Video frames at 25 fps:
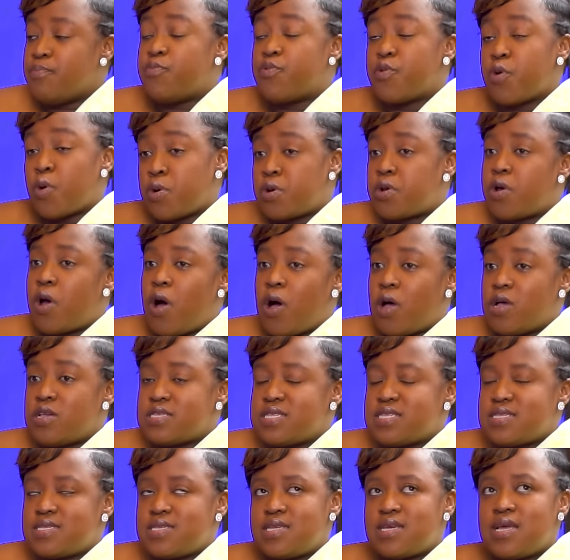
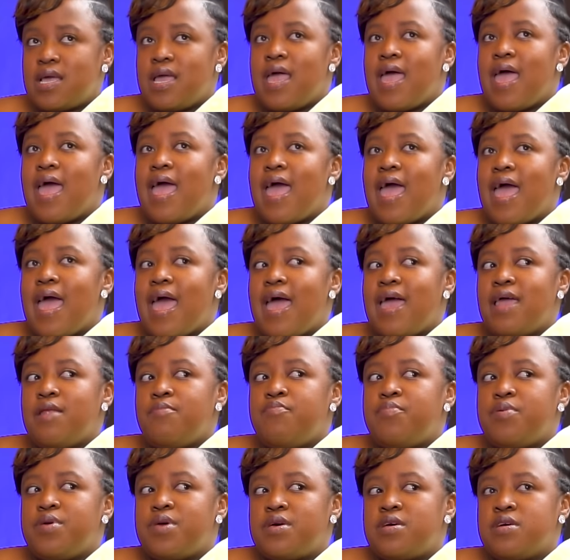broadcast.
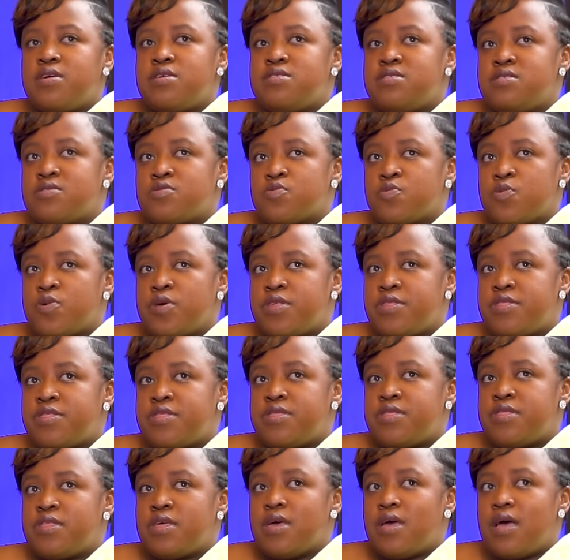And because
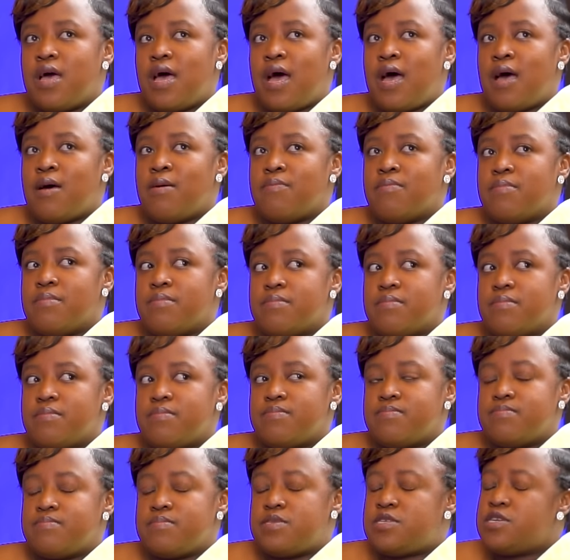with
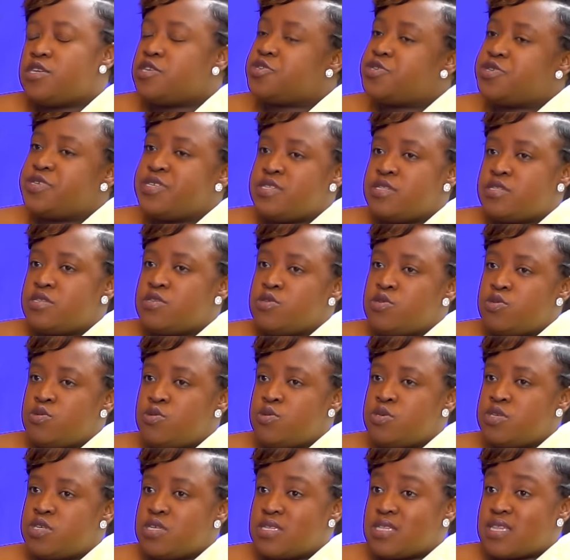tertiary
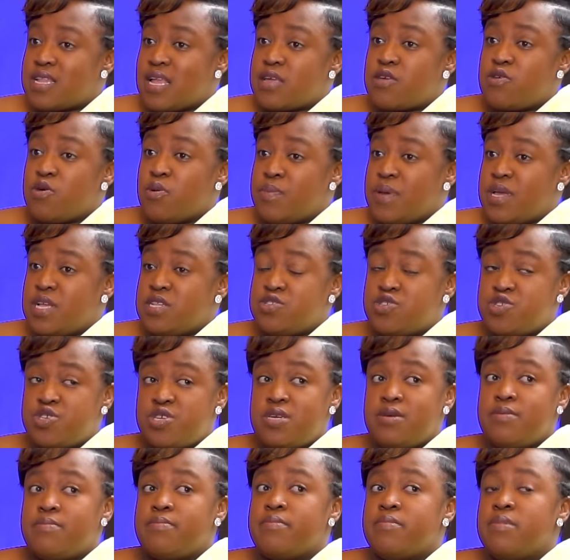institutions like your
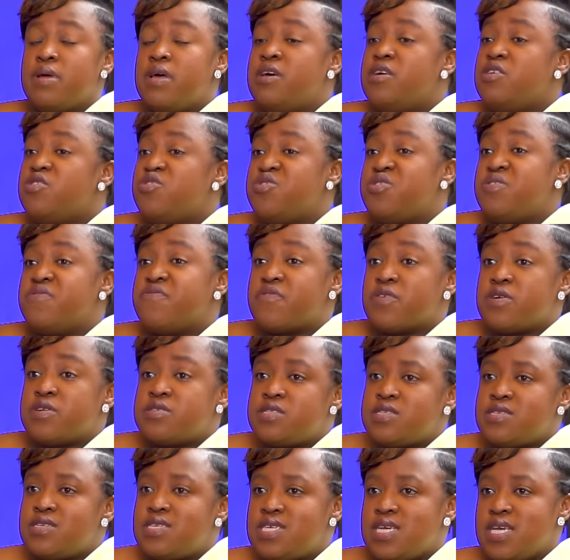mainstream
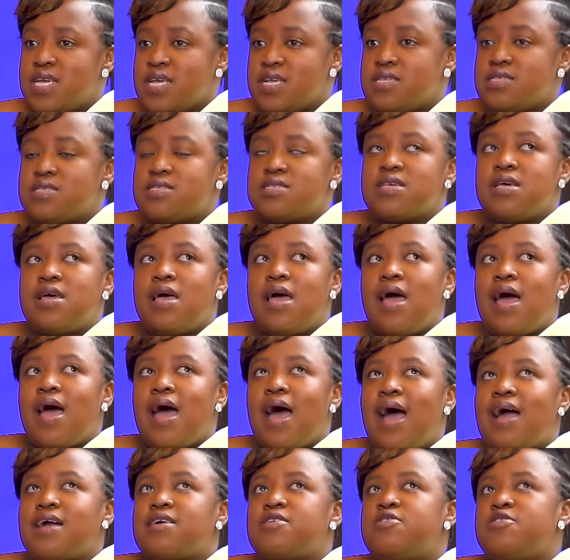universities,
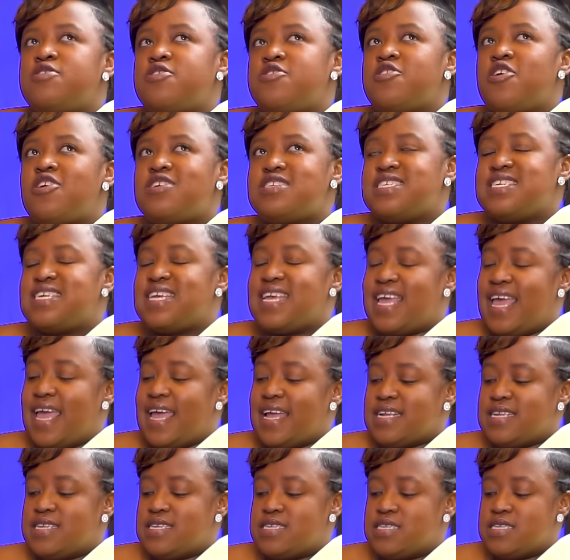I could not
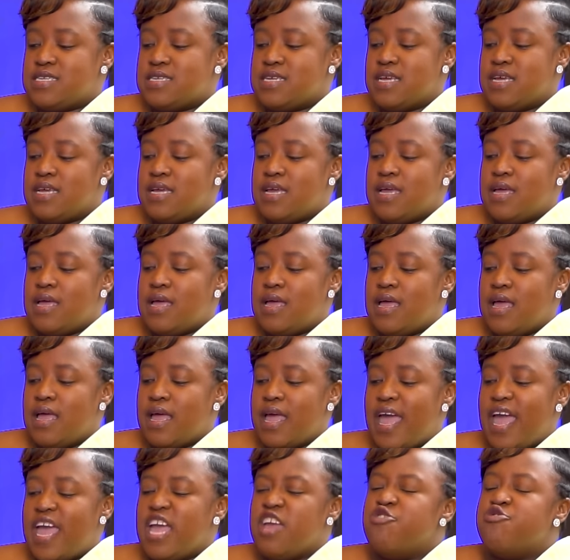get
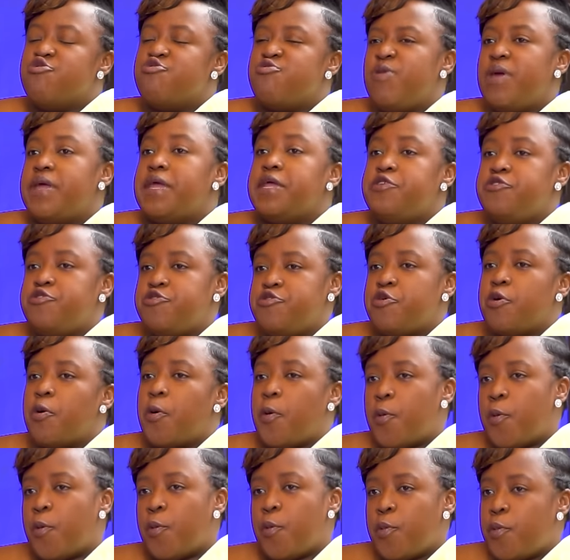a
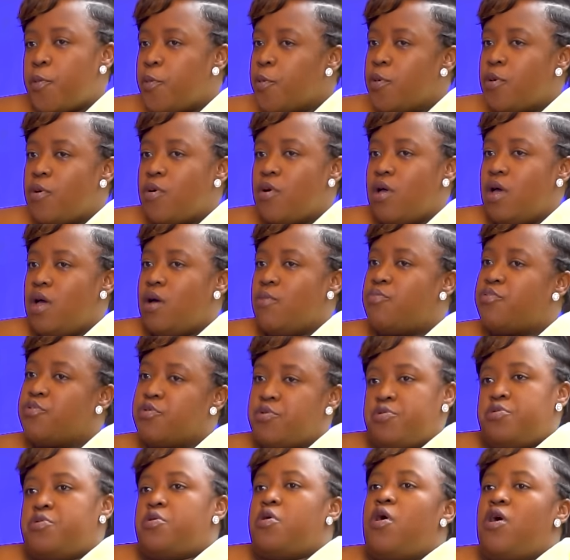radio
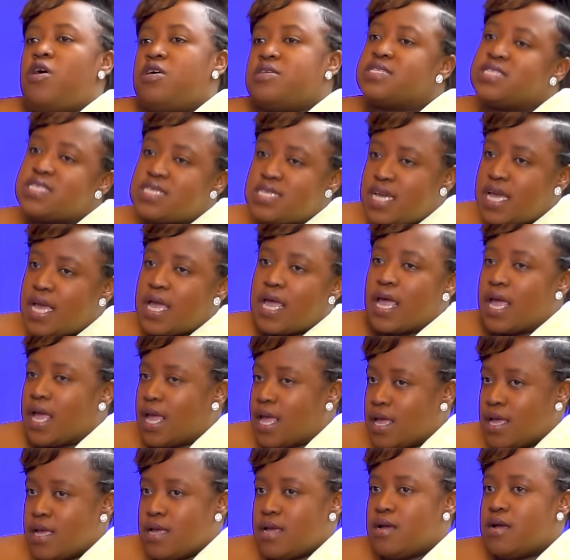
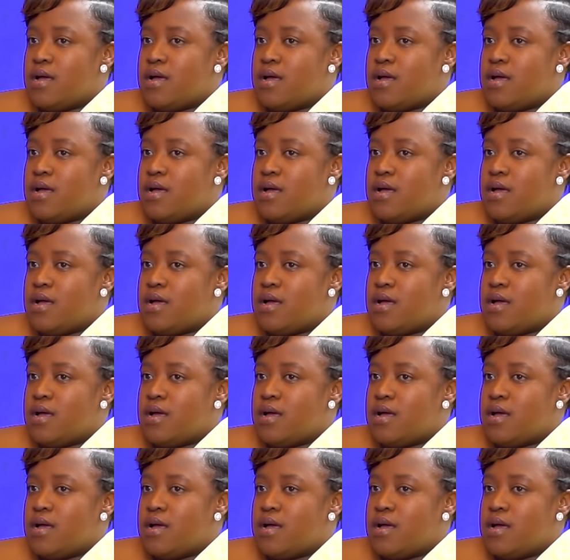broadcasting